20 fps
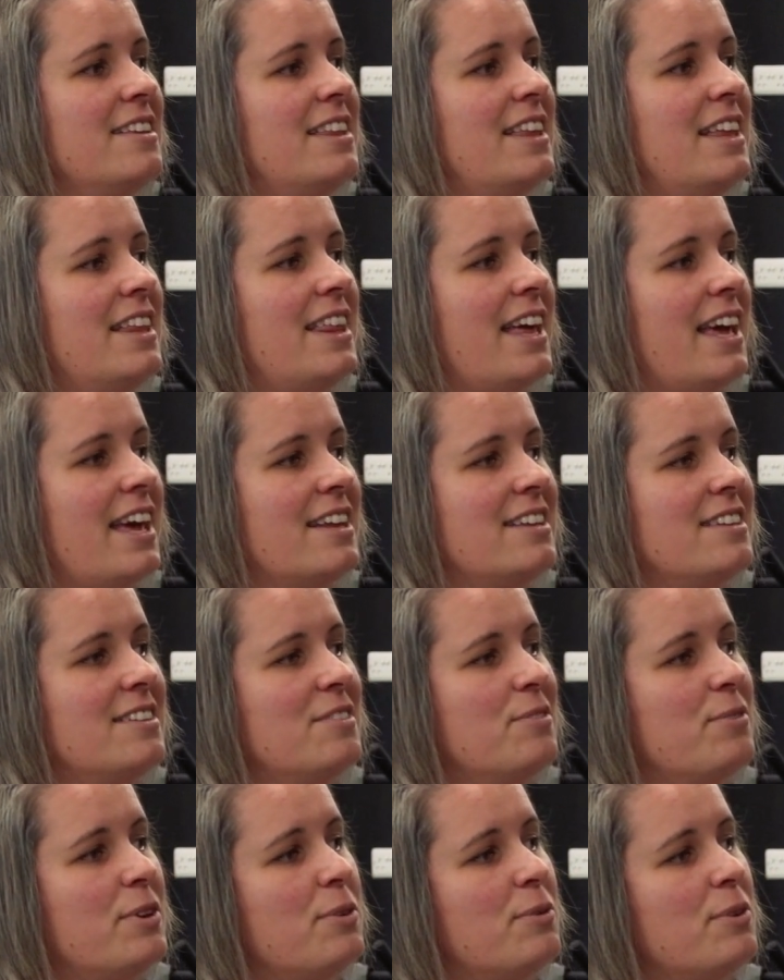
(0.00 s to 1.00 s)
that then
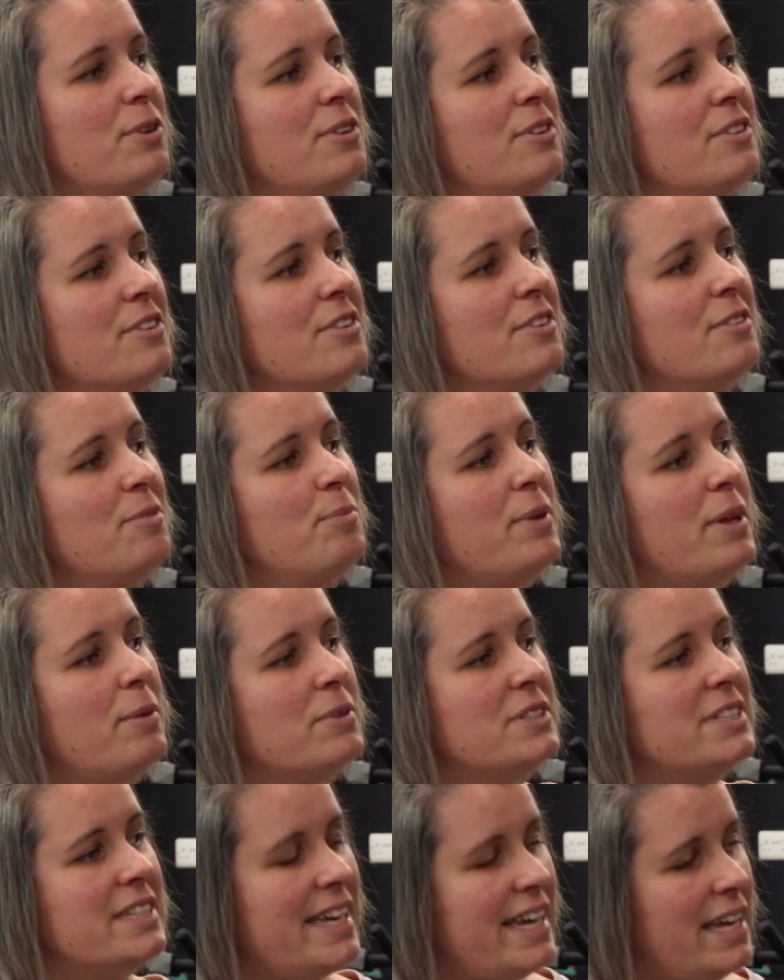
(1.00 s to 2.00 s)
we would be
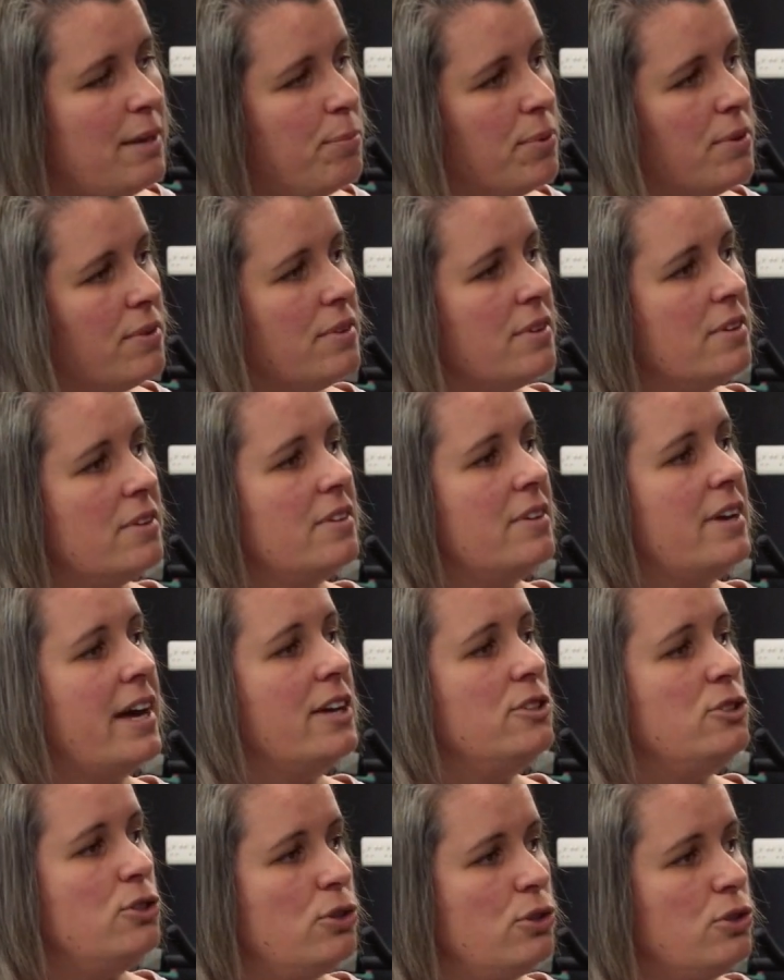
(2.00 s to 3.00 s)
able to keep
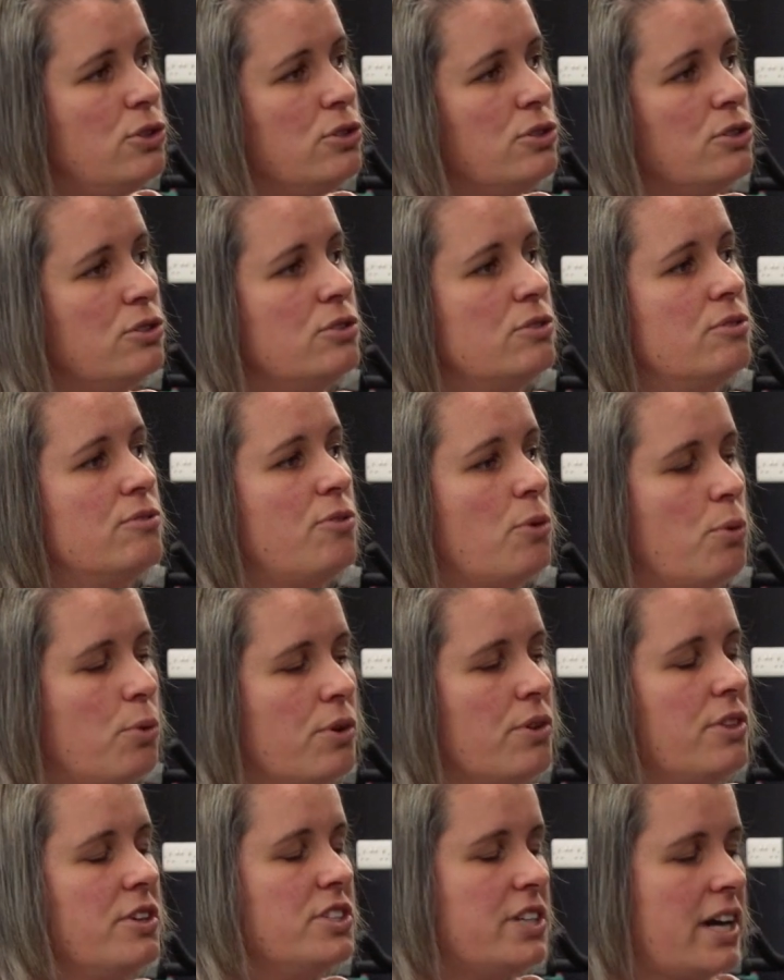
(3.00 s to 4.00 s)
and use
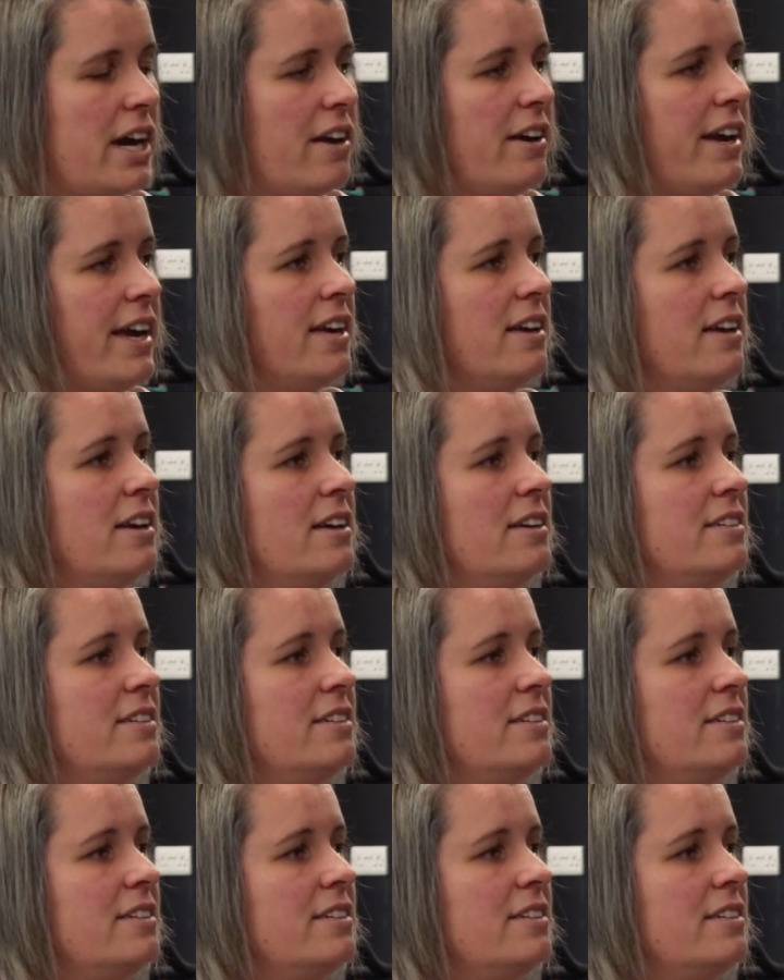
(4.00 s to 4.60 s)
for the charity,